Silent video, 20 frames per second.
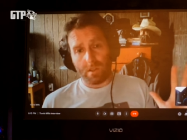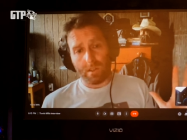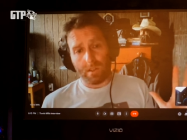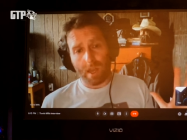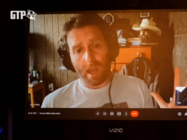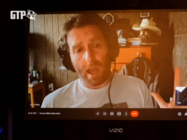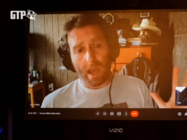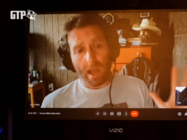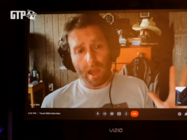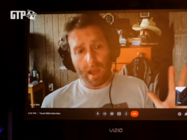to
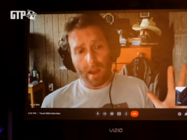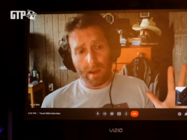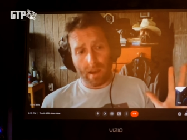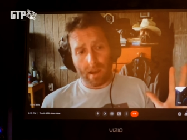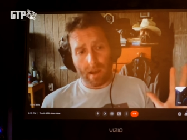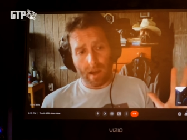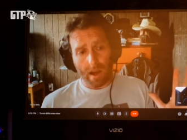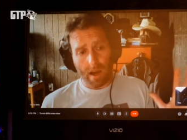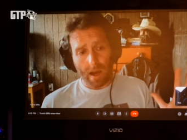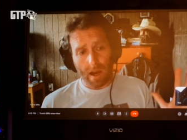say
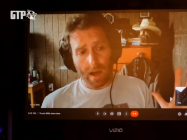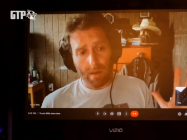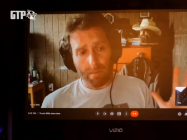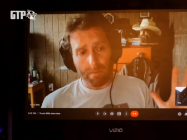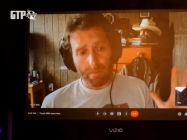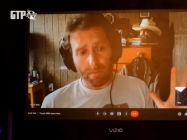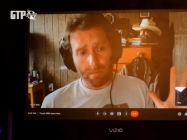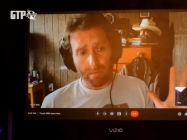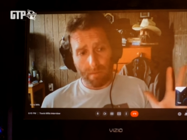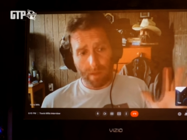it,
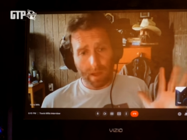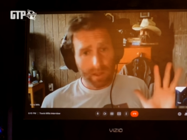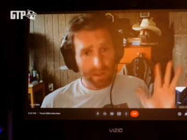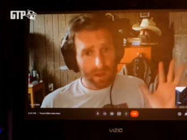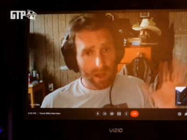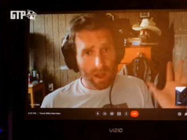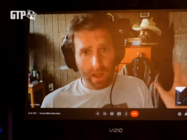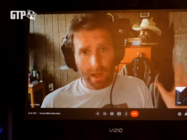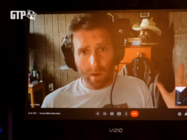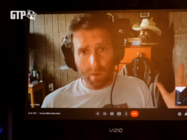um,
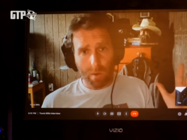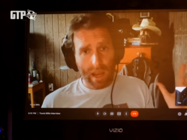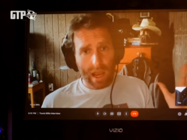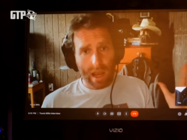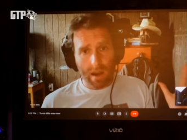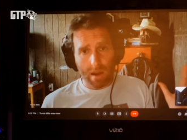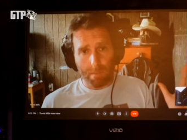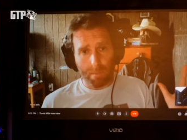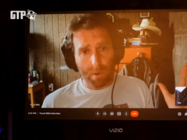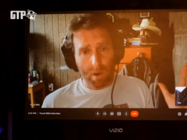it's not like we
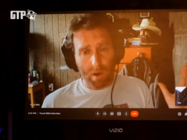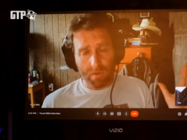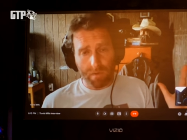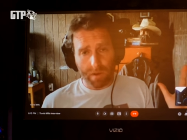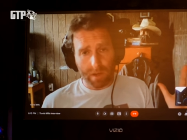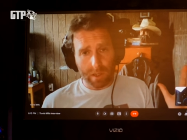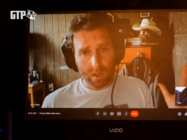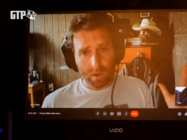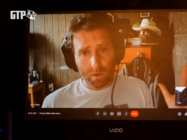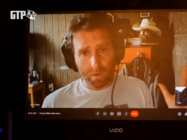had a
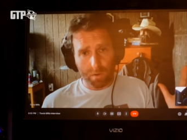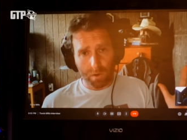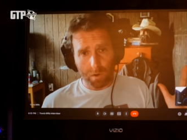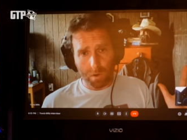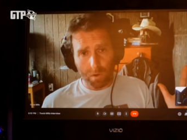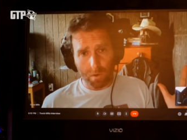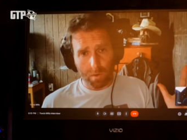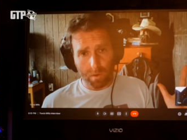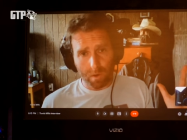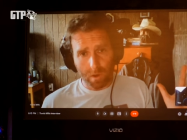perfect
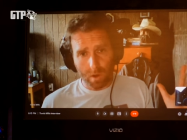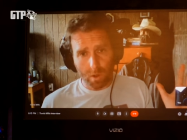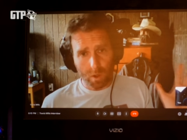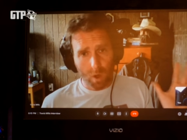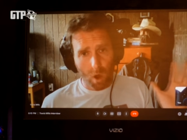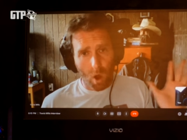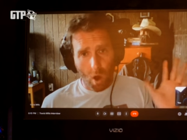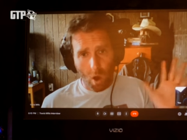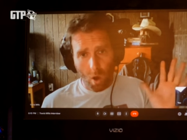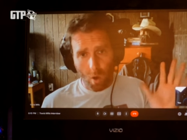crew.
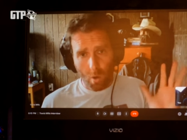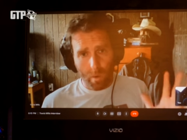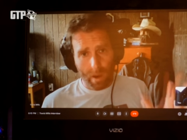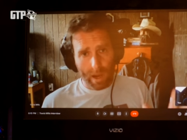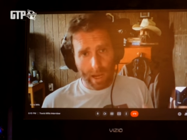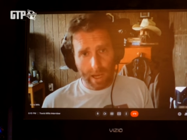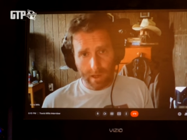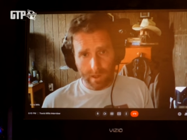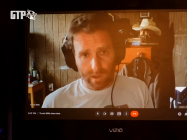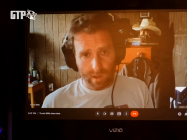There's
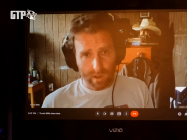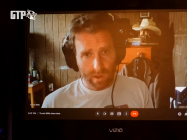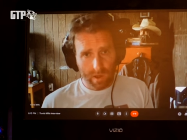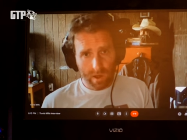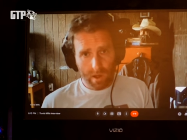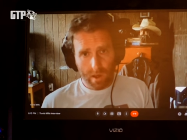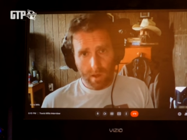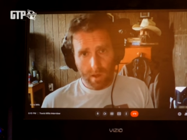always